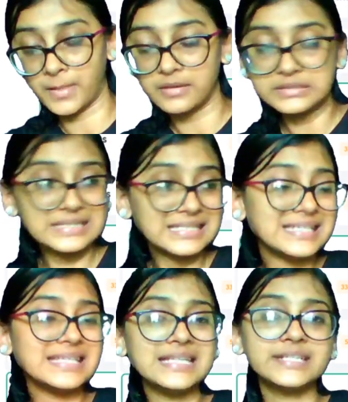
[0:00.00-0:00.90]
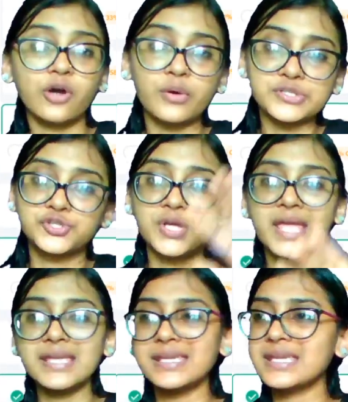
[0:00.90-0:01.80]
NEET or
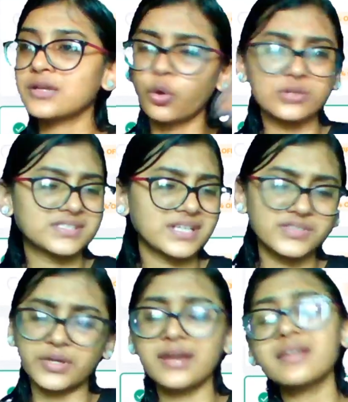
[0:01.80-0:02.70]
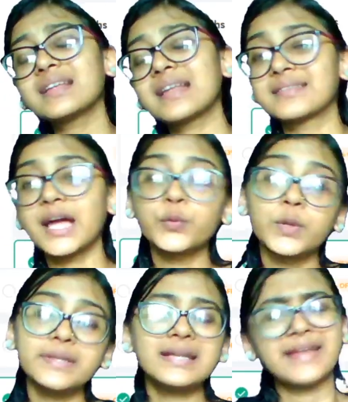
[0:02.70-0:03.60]
JEE coachings or anything like that
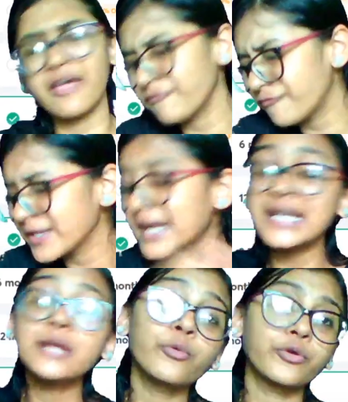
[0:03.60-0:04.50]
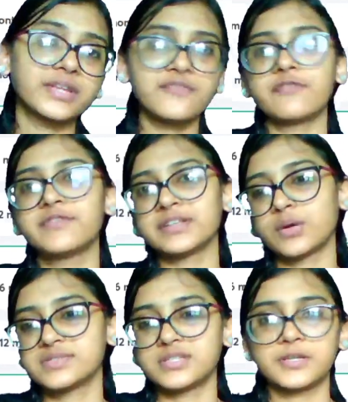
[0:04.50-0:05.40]
would be definitely more than
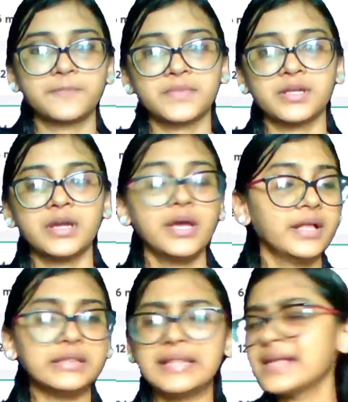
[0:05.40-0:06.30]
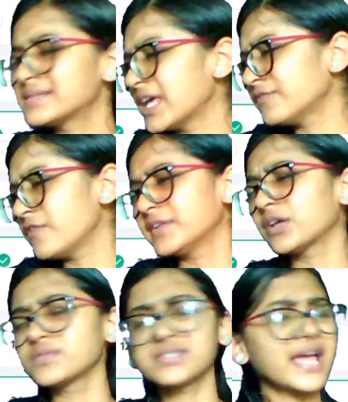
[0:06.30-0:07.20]
50,000. Less than
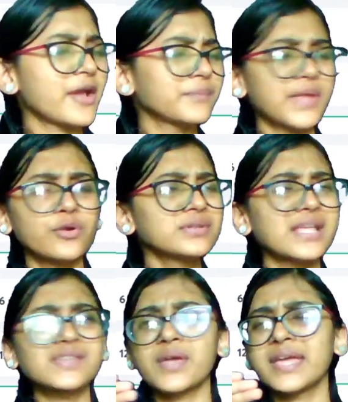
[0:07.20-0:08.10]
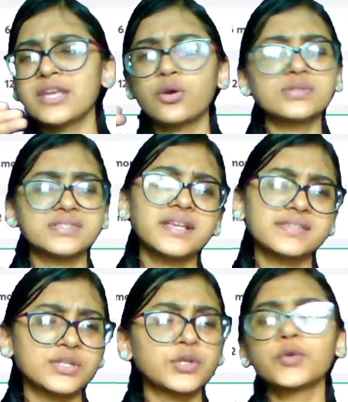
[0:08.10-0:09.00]
50,000, I don't think so any coaching
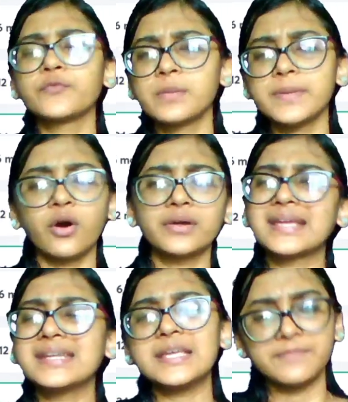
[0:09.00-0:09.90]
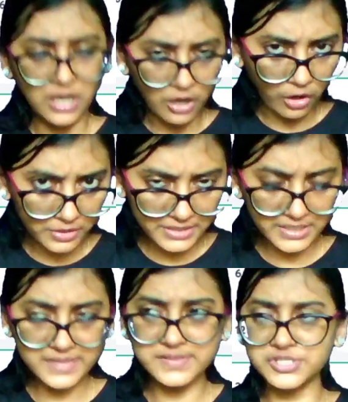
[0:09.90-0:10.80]
institute will be, or any
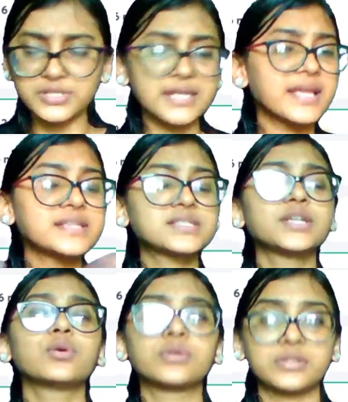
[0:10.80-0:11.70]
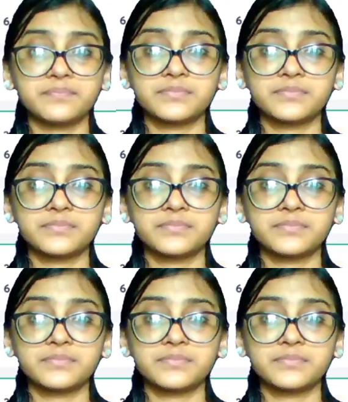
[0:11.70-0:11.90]
organization, any institute,